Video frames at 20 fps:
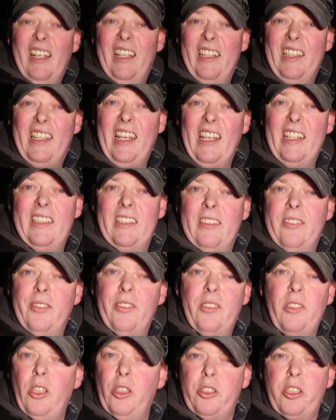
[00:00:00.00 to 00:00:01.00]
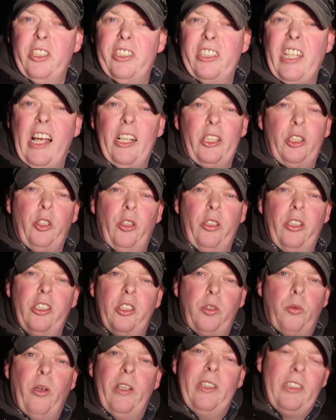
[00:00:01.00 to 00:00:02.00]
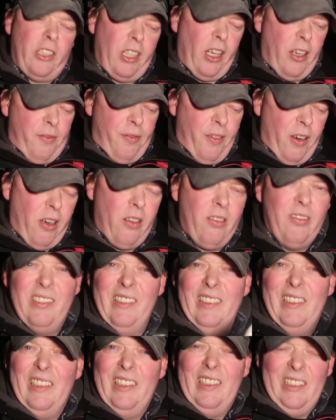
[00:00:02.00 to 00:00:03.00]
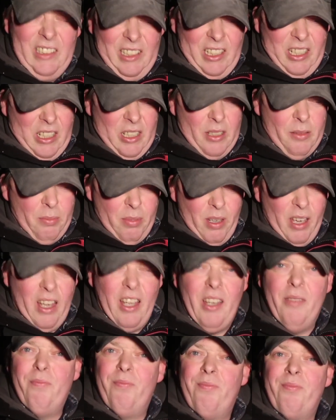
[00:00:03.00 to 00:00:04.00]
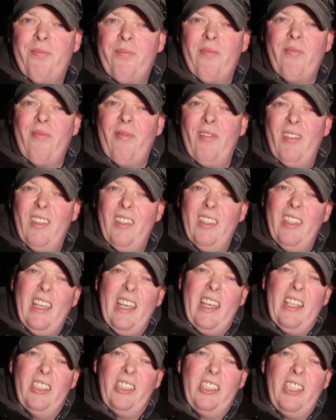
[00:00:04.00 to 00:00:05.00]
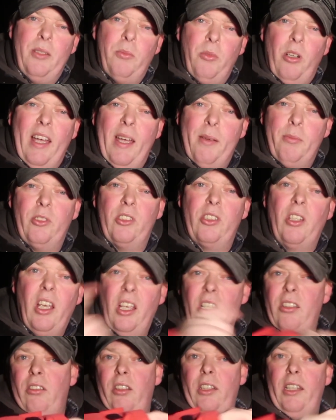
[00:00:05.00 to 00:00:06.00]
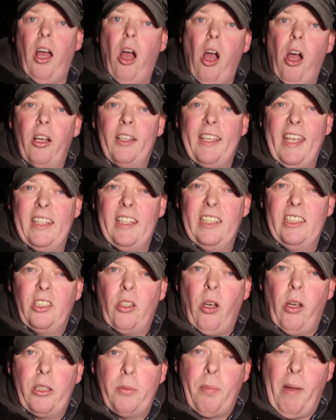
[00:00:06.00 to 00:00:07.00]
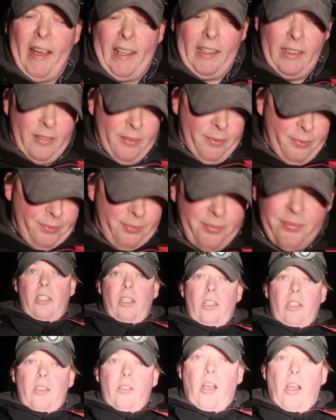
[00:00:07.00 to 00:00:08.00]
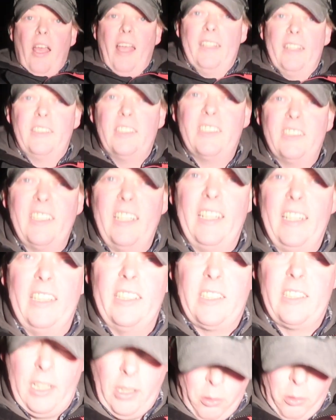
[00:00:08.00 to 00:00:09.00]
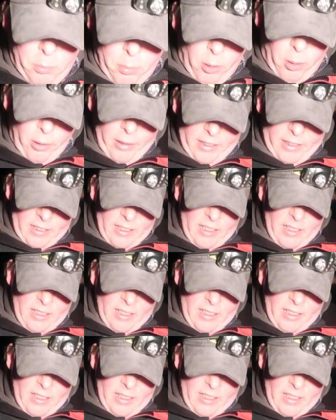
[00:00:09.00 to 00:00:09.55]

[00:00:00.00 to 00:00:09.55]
and again not a touch on the squid so far, but yeah, see what happens. I'll get these guys back. I had the silliest little bite,